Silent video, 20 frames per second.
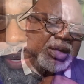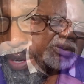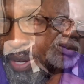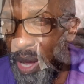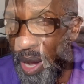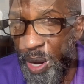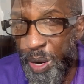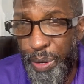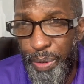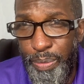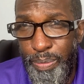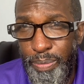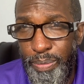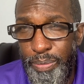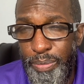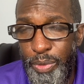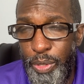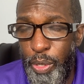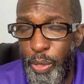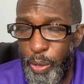No,
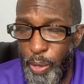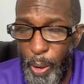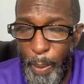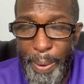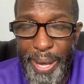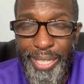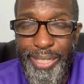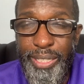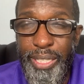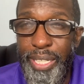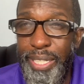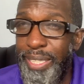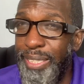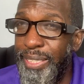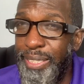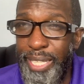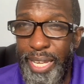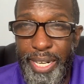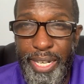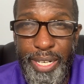nobody's
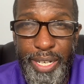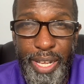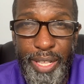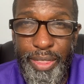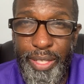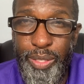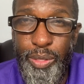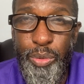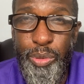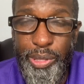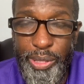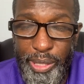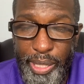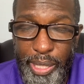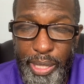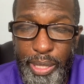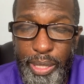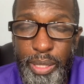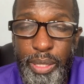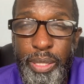understanding nothing you
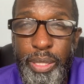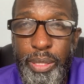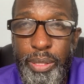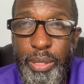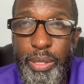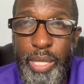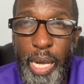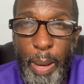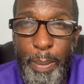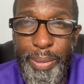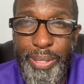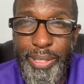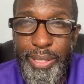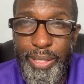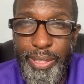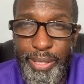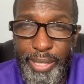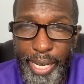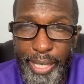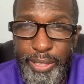say, Thomas
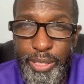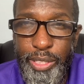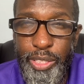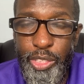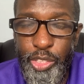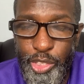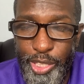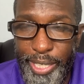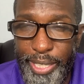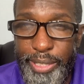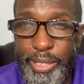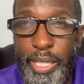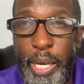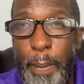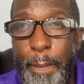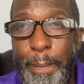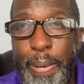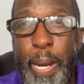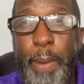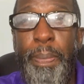Dexter Jakes.
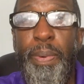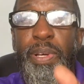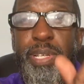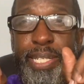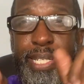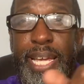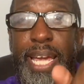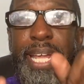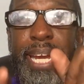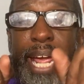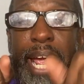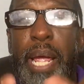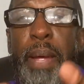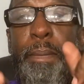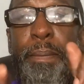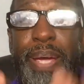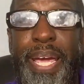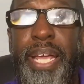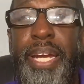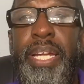And people are saying
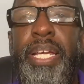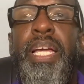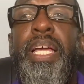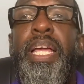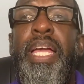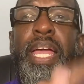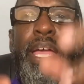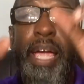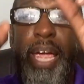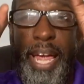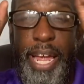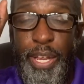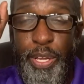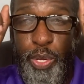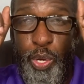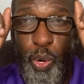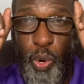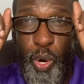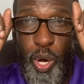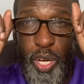amen
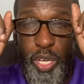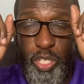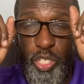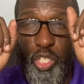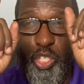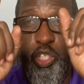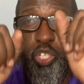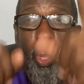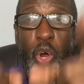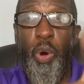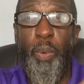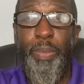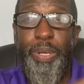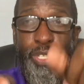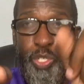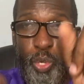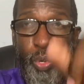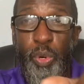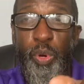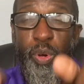in your sermon,
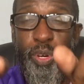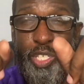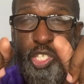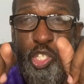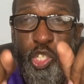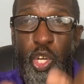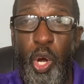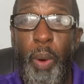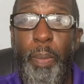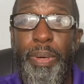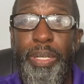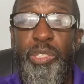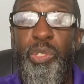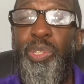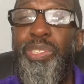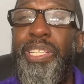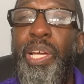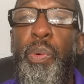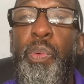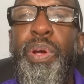to your sermons,
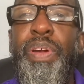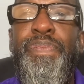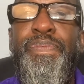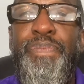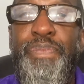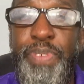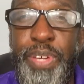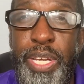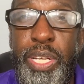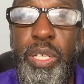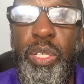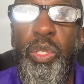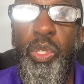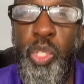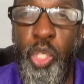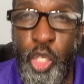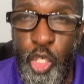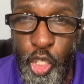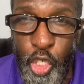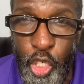because they want to feel
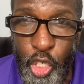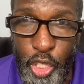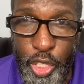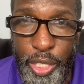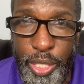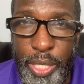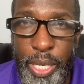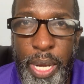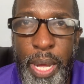good.